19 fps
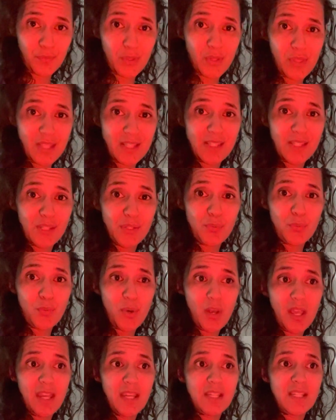This is
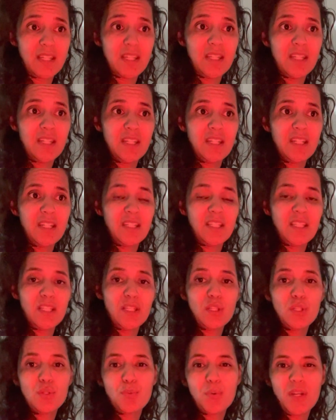what
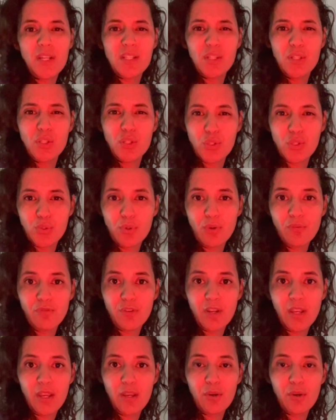is in store
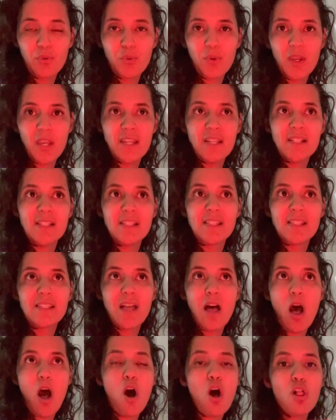for you, is
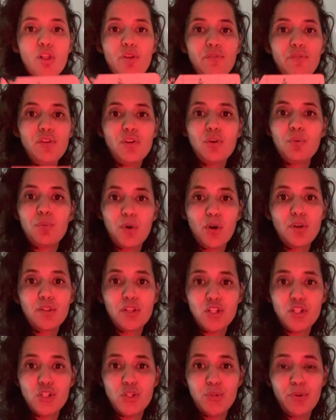all of your
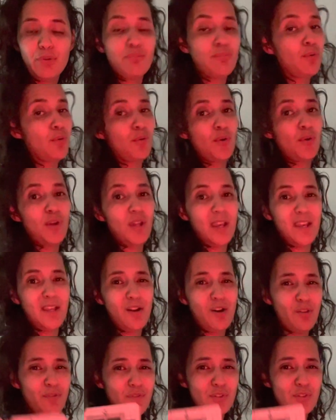work that you have poured
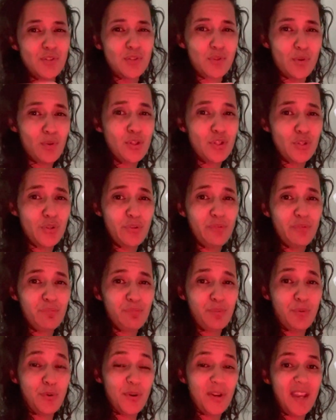in, all of your soul that you have
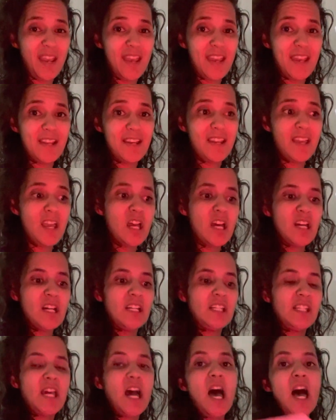poured
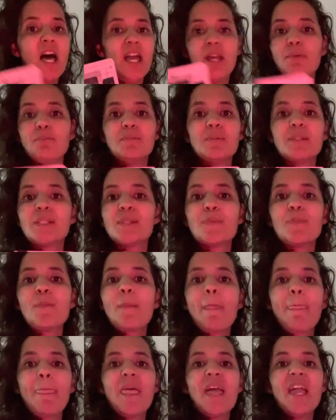in, times
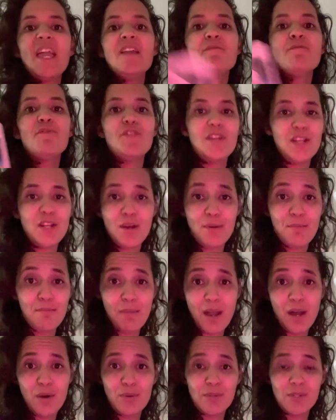infinite
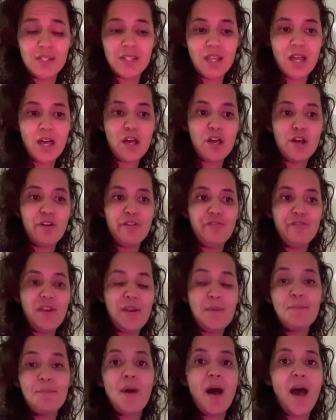amounts of
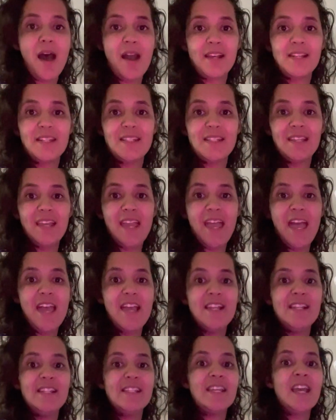impact
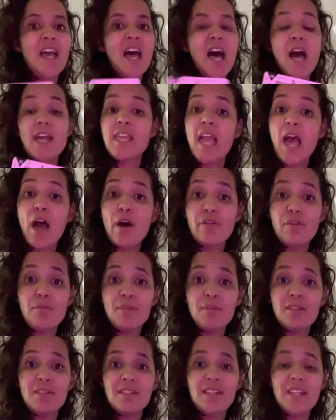and
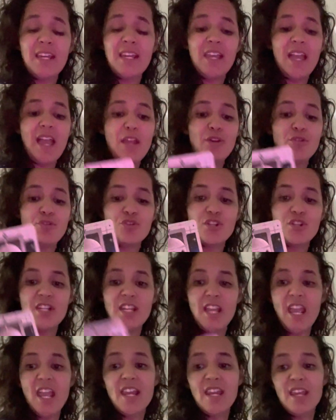accountability and
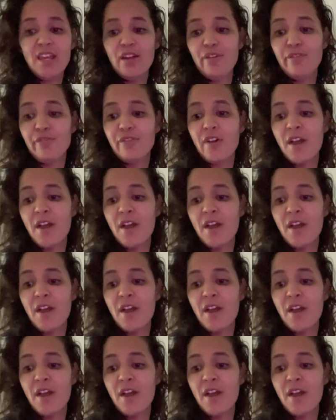creative